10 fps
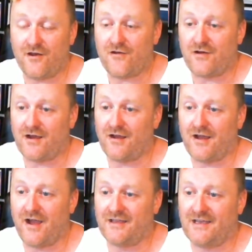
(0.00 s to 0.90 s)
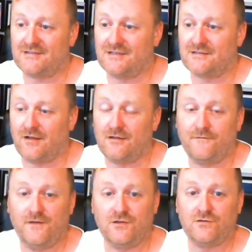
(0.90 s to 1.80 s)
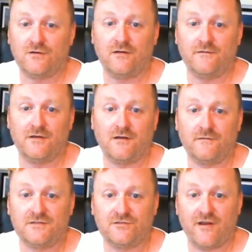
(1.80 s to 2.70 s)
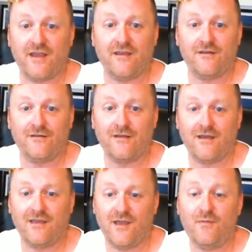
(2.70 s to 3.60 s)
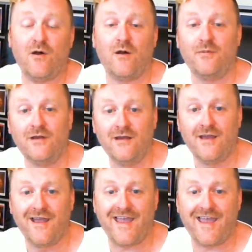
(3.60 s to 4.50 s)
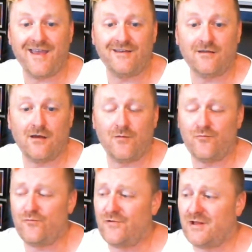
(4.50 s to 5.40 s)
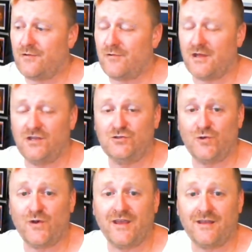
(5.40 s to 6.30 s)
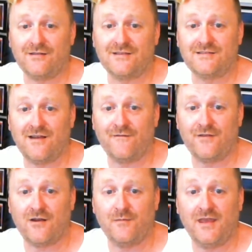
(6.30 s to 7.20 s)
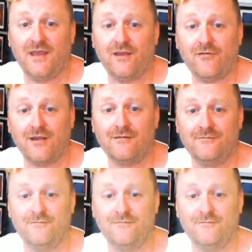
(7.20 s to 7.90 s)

know, I guess it's like the future of Australian hip hop, and I'm really, really enjoying the stuff that I'm hearing.